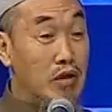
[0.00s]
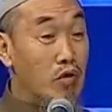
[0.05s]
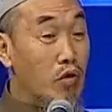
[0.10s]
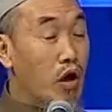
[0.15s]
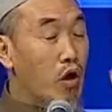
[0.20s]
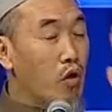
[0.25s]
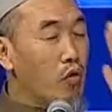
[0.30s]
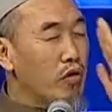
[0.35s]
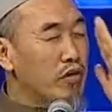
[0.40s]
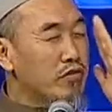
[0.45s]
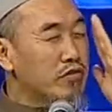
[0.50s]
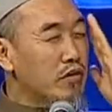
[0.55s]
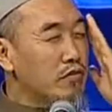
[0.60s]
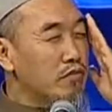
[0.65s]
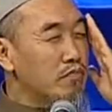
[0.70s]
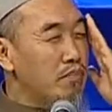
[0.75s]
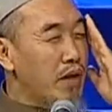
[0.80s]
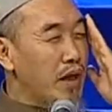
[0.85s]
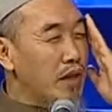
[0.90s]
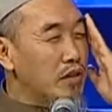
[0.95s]
and they will
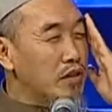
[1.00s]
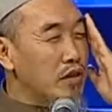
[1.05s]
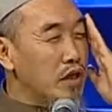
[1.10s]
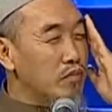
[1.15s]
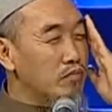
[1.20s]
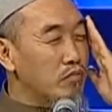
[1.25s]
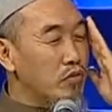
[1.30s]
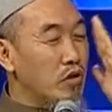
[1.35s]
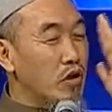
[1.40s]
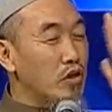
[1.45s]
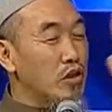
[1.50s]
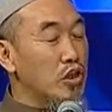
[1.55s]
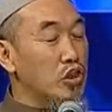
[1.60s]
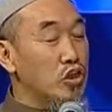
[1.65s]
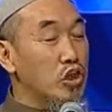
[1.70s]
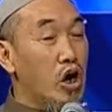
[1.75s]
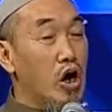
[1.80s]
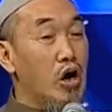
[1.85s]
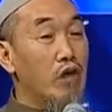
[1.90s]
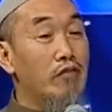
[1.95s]
always have bad dream because
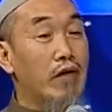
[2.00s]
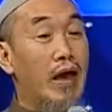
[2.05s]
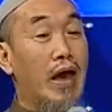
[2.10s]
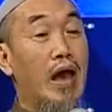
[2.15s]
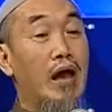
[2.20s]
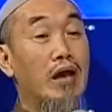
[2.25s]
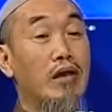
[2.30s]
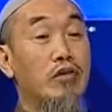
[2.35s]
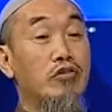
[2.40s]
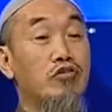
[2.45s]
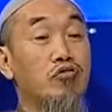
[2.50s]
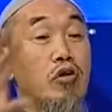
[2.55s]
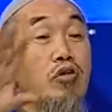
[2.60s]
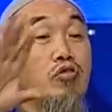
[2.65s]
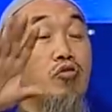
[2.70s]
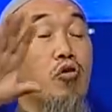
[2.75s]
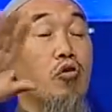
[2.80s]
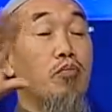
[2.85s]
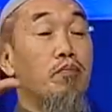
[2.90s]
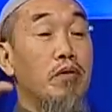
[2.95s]
the door of hell is
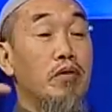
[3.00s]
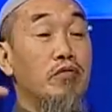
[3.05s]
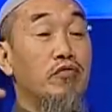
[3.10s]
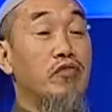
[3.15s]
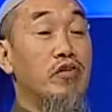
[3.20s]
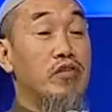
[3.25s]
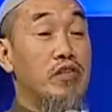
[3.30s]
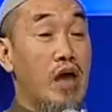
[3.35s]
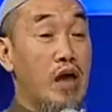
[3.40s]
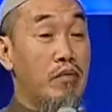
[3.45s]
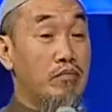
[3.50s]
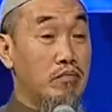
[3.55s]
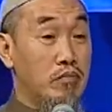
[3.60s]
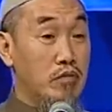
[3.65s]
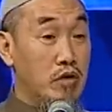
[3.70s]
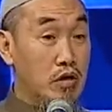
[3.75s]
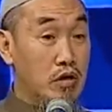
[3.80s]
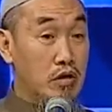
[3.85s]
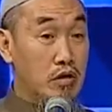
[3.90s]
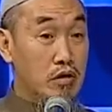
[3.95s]
going to open for
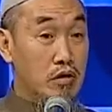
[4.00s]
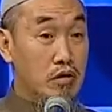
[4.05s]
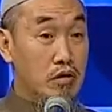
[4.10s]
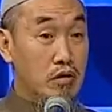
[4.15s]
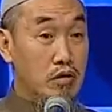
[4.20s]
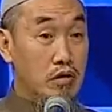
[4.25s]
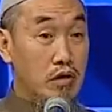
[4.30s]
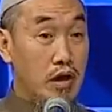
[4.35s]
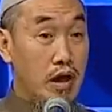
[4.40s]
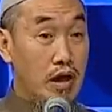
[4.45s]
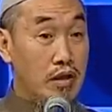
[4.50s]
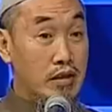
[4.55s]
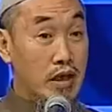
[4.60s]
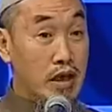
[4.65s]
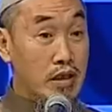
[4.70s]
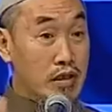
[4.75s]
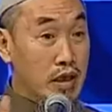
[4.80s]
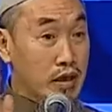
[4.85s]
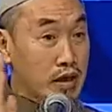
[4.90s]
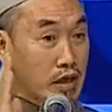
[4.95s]
them.
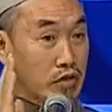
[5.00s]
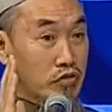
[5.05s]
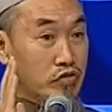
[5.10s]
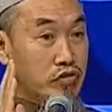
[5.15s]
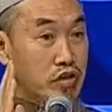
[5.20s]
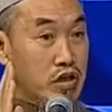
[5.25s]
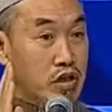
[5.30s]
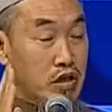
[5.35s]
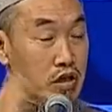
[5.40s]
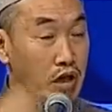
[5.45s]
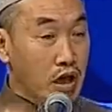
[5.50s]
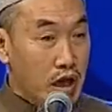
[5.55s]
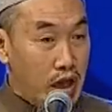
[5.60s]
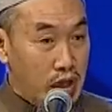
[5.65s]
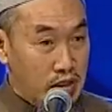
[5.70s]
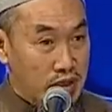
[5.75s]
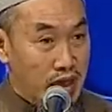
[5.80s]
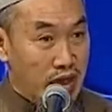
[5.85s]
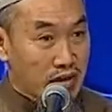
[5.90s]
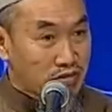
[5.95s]
And then they can see.
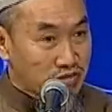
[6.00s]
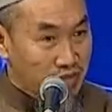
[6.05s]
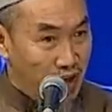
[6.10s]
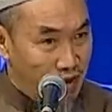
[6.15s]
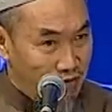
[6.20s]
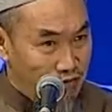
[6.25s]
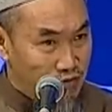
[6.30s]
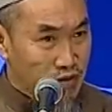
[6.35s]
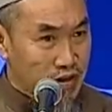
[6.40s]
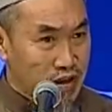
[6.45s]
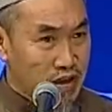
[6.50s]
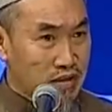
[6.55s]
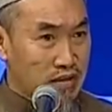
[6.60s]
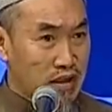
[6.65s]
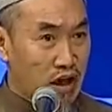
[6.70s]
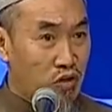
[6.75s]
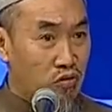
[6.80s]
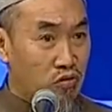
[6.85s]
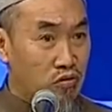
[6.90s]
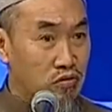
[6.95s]
And they are
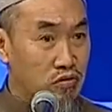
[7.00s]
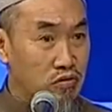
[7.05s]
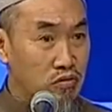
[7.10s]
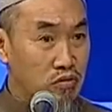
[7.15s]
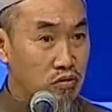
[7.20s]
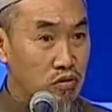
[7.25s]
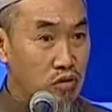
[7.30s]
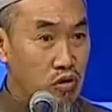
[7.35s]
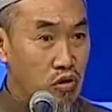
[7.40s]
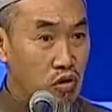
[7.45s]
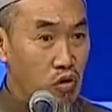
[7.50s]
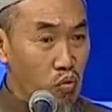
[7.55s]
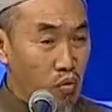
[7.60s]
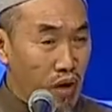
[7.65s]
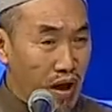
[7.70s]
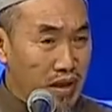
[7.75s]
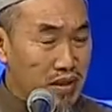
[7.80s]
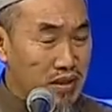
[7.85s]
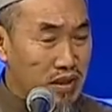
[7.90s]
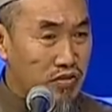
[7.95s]
suffering now.
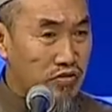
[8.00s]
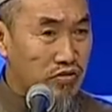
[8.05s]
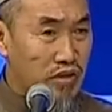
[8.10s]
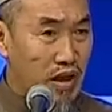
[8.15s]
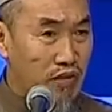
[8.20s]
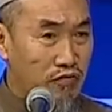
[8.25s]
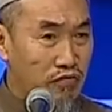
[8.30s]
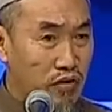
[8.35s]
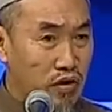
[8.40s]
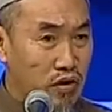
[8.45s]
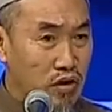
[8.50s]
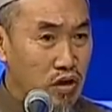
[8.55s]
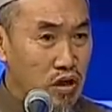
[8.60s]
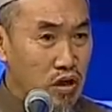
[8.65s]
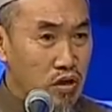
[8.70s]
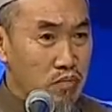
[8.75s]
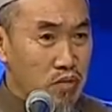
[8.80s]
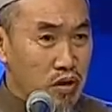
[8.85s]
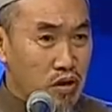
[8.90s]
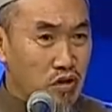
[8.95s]
Why they
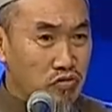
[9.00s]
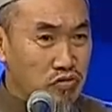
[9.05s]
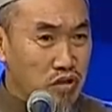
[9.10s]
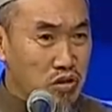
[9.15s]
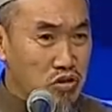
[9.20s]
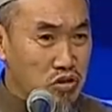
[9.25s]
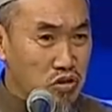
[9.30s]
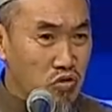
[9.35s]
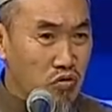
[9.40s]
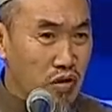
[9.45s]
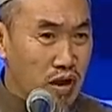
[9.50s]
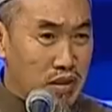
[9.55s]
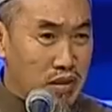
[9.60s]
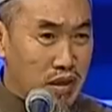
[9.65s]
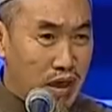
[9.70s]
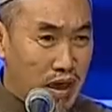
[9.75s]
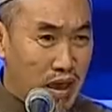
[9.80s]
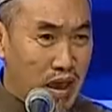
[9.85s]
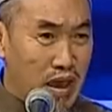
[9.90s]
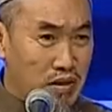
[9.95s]
suffer? Because they know
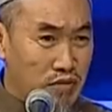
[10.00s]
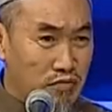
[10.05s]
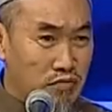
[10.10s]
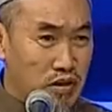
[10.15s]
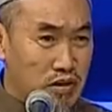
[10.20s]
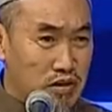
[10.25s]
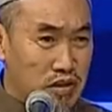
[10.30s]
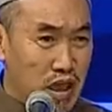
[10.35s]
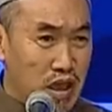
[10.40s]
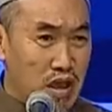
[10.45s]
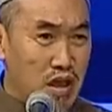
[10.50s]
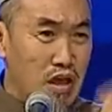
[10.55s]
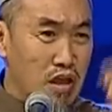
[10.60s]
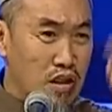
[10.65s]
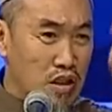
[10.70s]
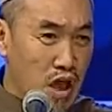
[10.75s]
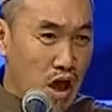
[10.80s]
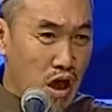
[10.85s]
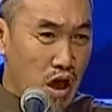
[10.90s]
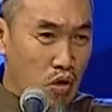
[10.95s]
at the end of the
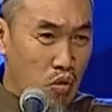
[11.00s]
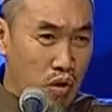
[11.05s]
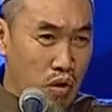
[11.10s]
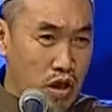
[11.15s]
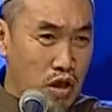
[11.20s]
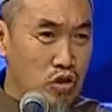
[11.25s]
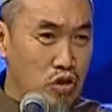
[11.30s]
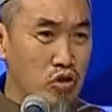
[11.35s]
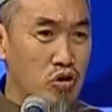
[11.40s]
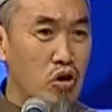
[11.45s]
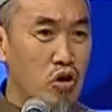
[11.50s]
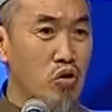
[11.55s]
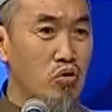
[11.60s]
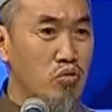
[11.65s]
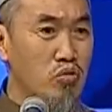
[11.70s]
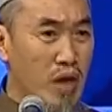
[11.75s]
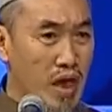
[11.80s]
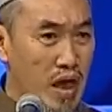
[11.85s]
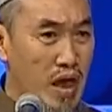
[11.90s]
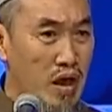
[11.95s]
day they are going to
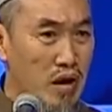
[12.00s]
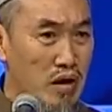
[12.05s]
go to